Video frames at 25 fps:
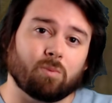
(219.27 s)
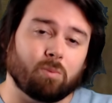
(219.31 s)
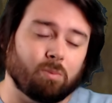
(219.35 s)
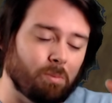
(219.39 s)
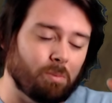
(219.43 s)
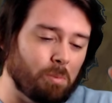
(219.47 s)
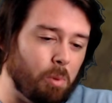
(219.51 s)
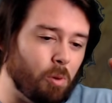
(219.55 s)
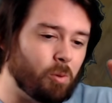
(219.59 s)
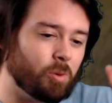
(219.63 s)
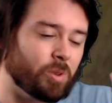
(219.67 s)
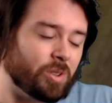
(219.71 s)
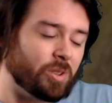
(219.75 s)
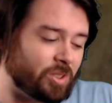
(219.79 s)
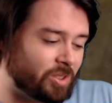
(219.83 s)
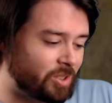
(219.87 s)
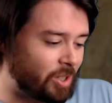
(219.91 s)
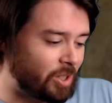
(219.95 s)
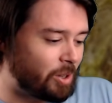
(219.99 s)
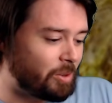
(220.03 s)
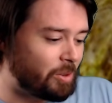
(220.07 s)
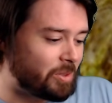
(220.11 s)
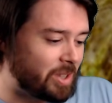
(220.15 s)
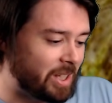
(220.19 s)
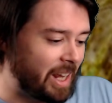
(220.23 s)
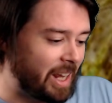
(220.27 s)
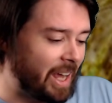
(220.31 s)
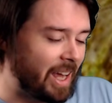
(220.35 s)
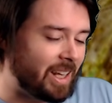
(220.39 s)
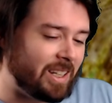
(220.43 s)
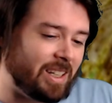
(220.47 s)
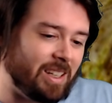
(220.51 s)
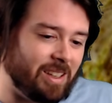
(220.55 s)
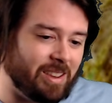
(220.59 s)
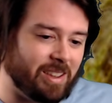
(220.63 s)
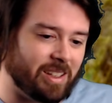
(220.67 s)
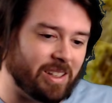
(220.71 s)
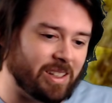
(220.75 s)
more so than
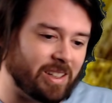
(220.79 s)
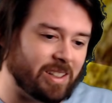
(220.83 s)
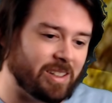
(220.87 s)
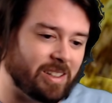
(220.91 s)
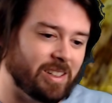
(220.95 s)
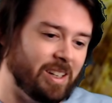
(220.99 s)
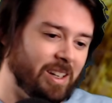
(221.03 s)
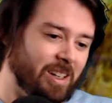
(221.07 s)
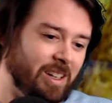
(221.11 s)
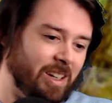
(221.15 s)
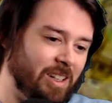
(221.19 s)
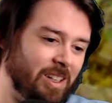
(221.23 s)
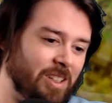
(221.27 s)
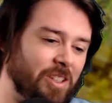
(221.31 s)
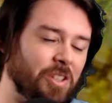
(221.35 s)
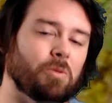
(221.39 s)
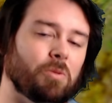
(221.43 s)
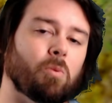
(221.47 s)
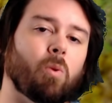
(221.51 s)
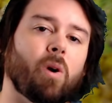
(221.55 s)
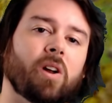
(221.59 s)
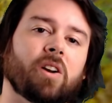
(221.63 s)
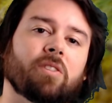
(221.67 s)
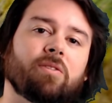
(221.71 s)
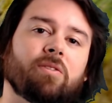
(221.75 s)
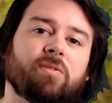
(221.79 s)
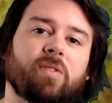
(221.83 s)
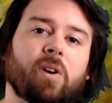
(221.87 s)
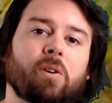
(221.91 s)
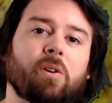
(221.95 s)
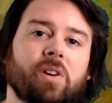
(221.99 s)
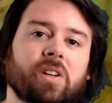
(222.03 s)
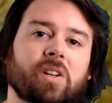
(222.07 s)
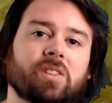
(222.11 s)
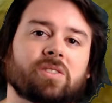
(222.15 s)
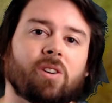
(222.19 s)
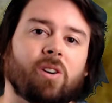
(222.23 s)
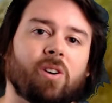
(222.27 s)
anything, you want to
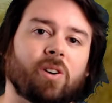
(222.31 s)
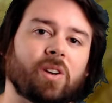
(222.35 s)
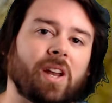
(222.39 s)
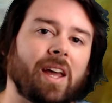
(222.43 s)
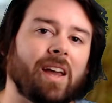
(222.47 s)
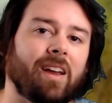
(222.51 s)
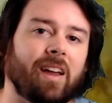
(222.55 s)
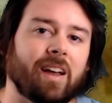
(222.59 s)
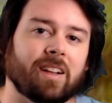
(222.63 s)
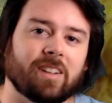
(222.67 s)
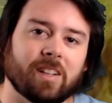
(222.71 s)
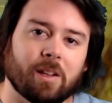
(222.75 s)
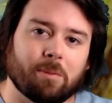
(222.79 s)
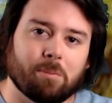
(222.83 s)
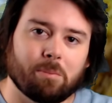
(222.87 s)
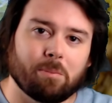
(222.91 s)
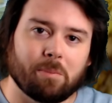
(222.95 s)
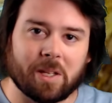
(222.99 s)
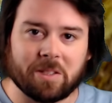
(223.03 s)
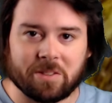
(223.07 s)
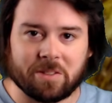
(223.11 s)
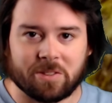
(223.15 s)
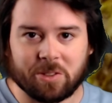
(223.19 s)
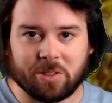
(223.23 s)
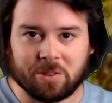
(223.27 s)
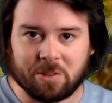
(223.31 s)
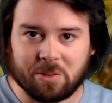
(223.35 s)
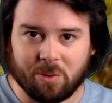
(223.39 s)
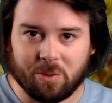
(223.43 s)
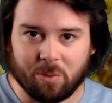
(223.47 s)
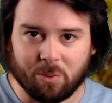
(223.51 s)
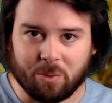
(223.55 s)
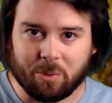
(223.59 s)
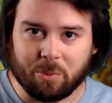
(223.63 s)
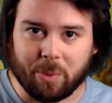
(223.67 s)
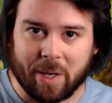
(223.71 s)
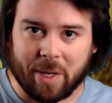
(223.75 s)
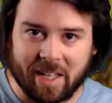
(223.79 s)
focus on elemental
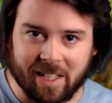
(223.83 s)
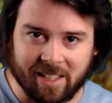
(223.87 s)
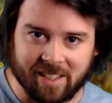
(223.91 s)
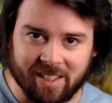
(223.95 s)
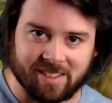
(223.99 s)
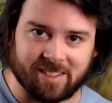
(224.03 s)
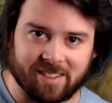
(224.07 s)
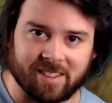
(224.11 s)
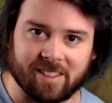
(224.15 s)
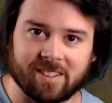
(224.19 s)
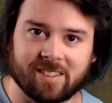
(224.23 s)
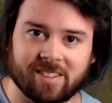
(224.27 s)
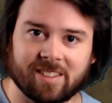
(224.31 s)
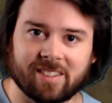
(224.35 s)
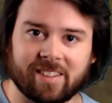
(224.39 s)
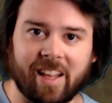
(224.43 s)
weaknesses.